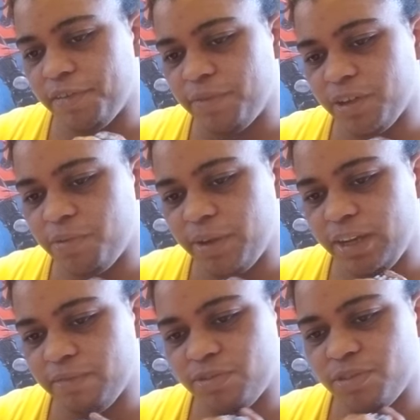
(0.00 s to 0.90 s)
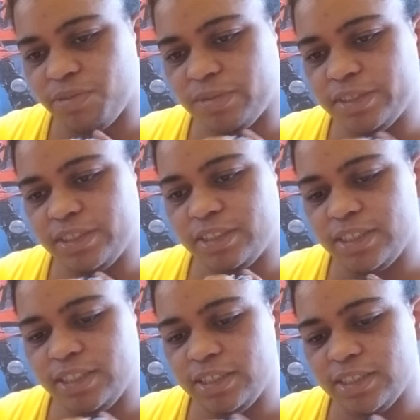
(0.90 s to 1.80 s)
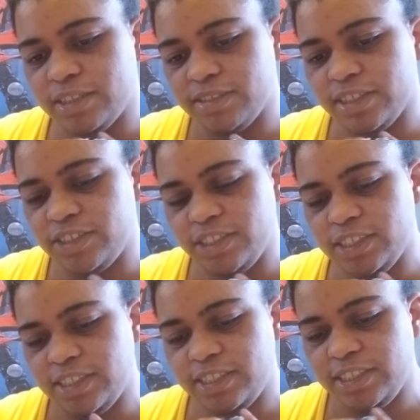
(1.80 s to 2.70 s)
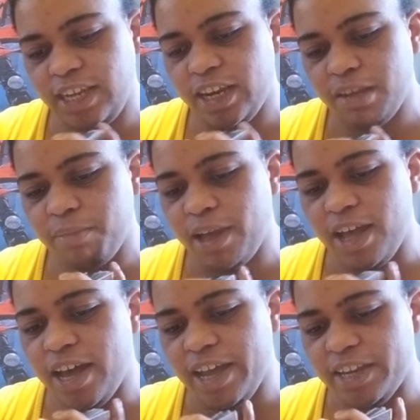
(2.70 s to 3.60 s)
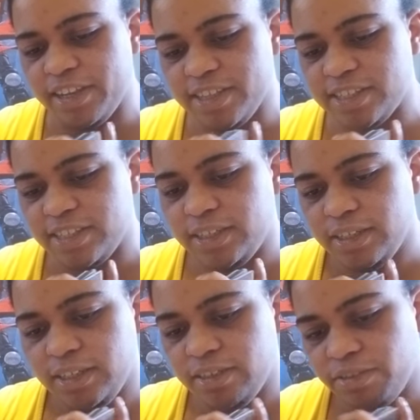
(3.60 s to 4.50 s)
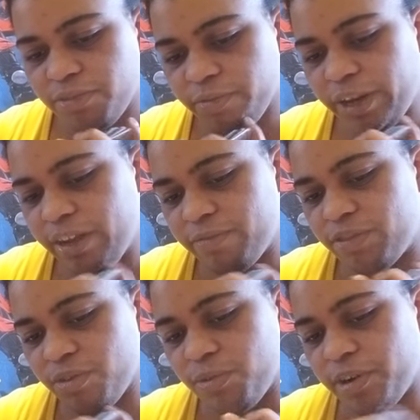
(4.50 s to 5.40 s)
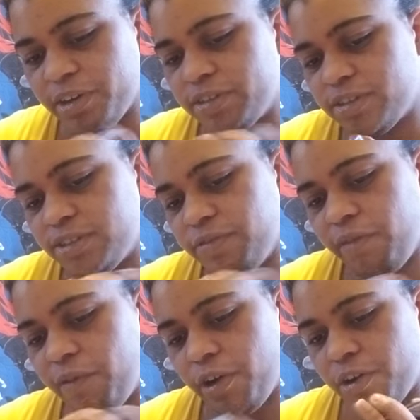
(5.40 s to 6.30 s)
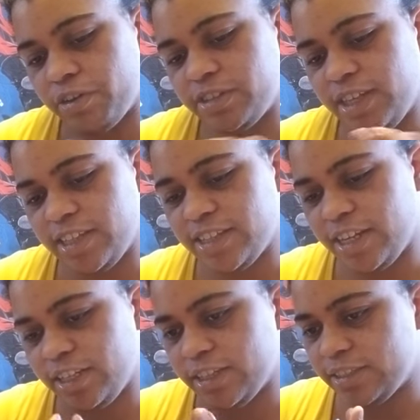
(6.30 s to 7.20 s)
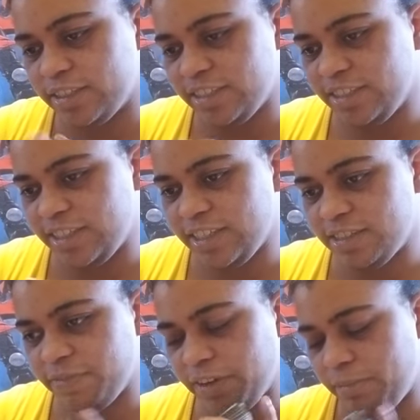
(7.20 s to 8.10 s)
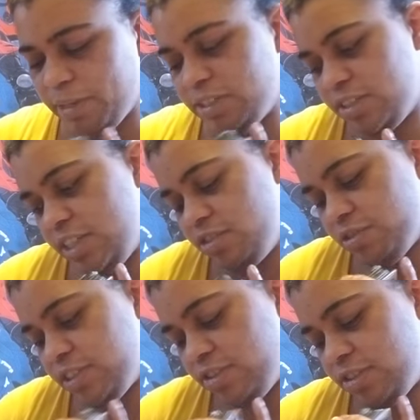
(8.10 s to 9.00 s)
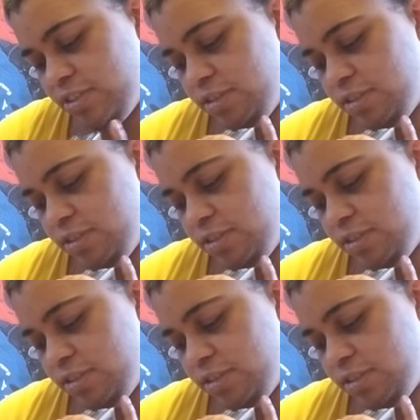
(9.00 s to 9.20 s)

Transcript: of the Queen of Swords is, because like she's standing behind this Three of Swords reverse. And that's kind of like, that's very much dangerous.